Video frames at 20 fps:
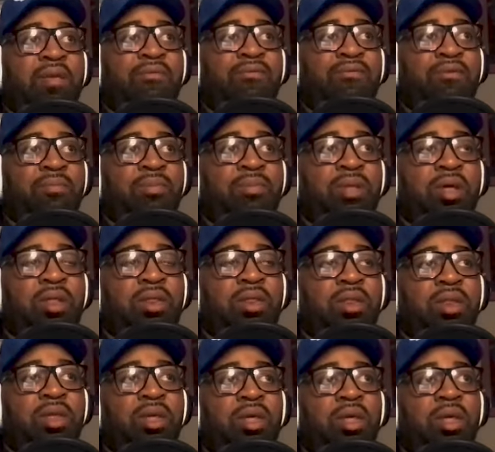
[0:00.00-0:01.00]
film done
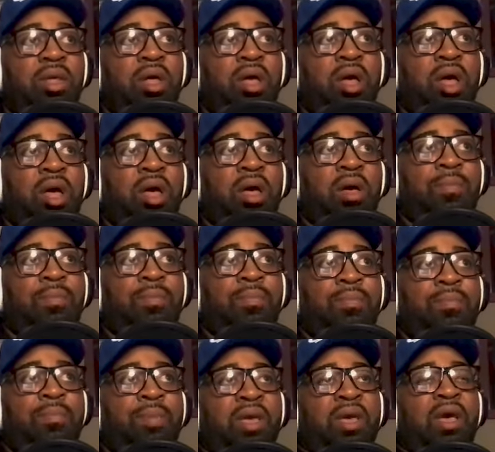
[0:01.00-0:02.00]

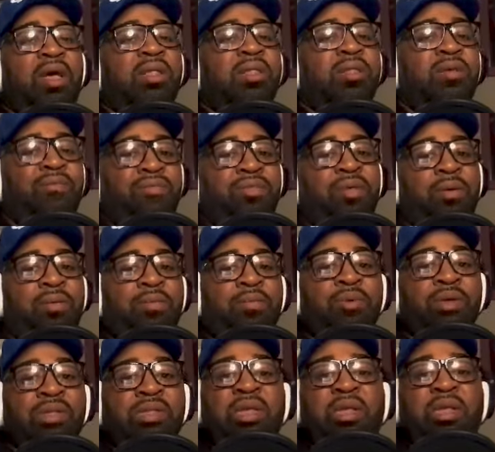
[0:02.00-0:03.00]
because of the
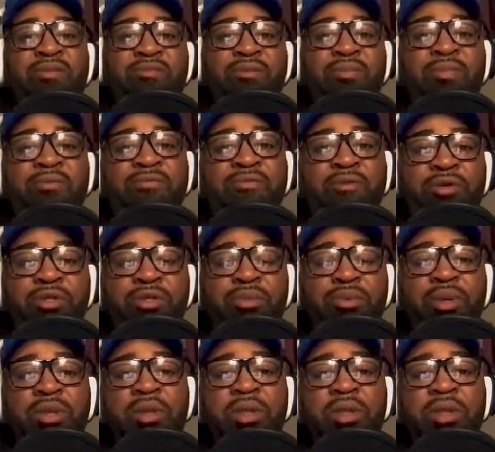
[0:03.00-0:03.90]
receipts from the first one.